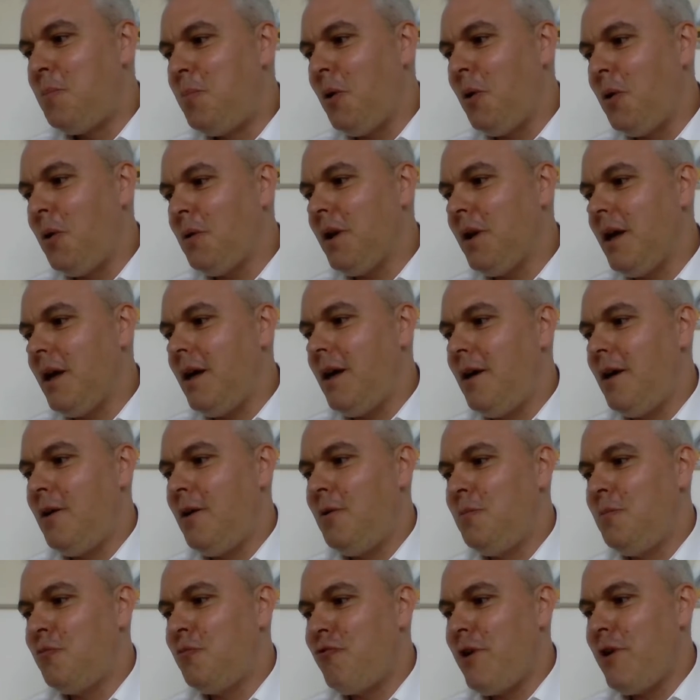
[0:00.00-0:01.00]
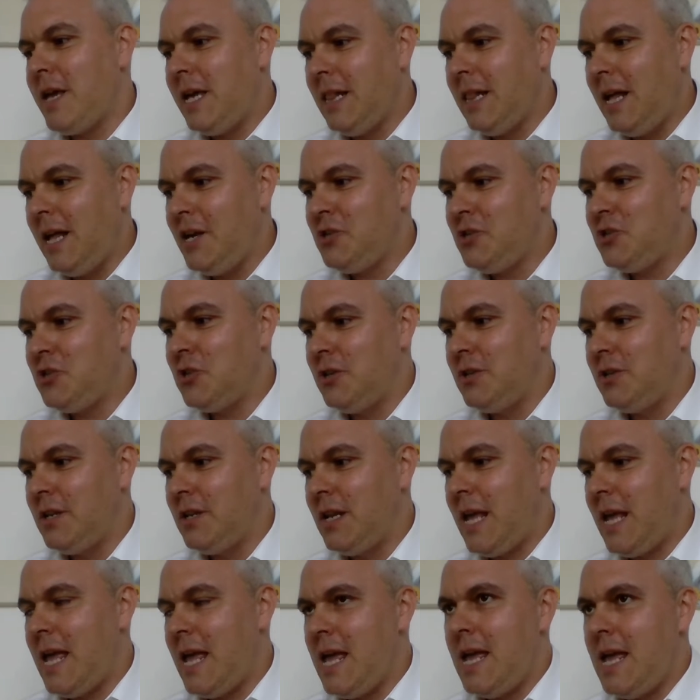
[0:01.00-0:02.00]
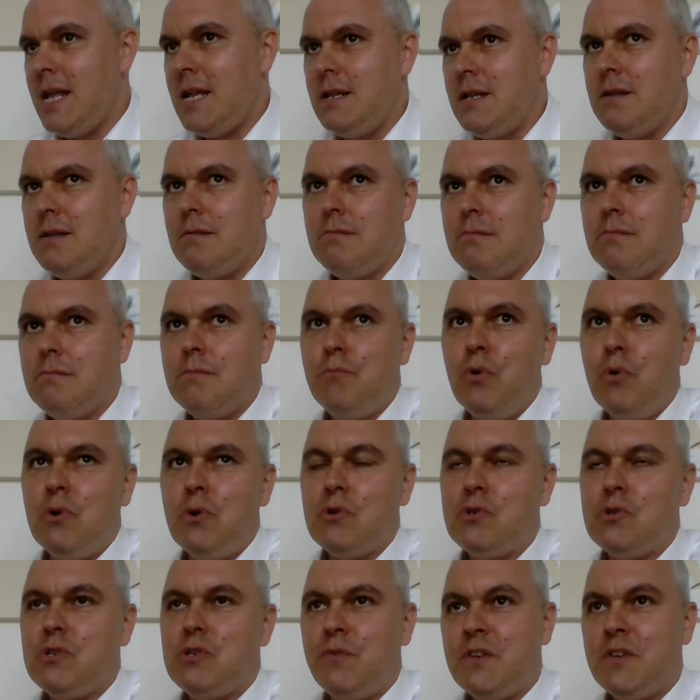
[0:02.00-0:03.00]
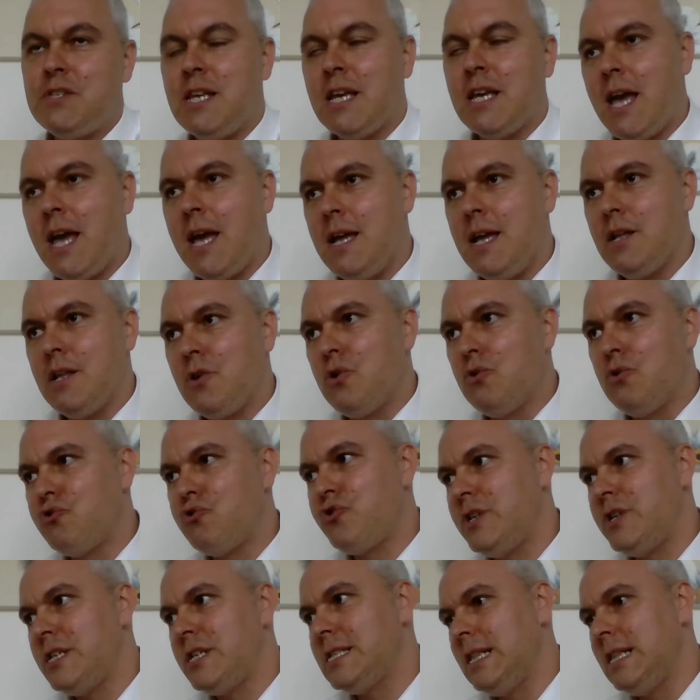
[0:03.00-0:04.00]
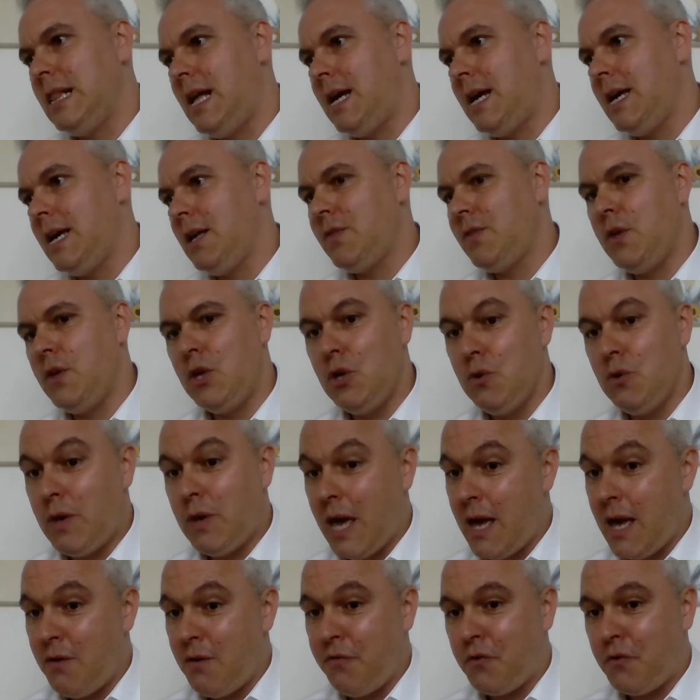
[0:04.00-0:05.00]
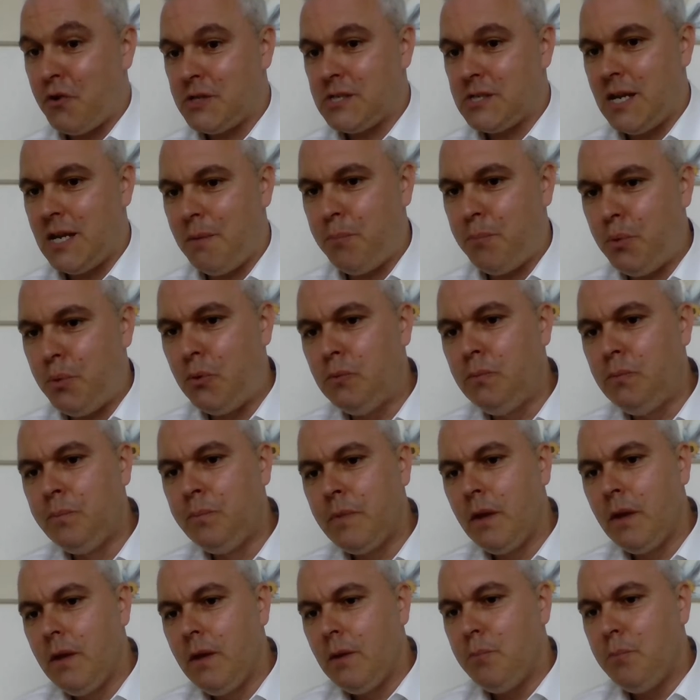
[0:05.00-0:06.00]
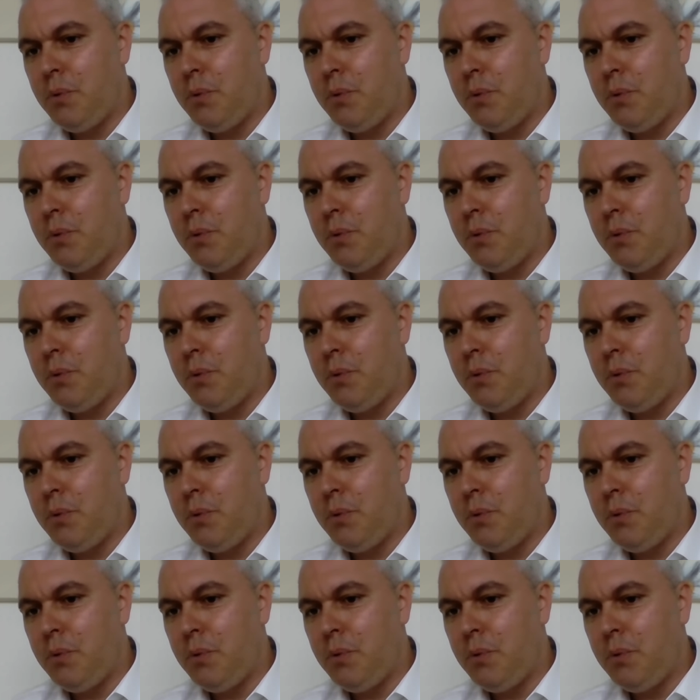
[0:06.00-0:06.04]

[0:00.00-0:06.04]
but regulation in more sophisticated countries like the UK, for example,